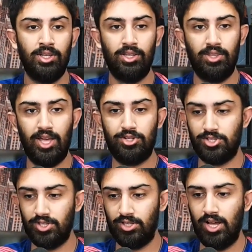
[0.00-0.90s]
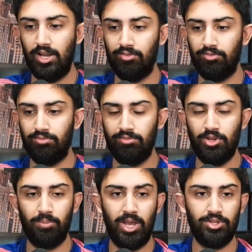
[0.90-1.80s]
that just a lot of,
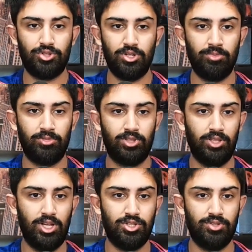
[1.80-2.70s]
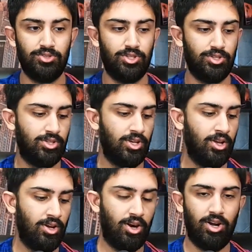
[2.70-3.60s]
mainstream clinicians just
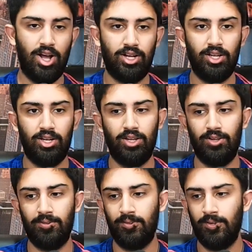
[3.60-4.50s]
are not going to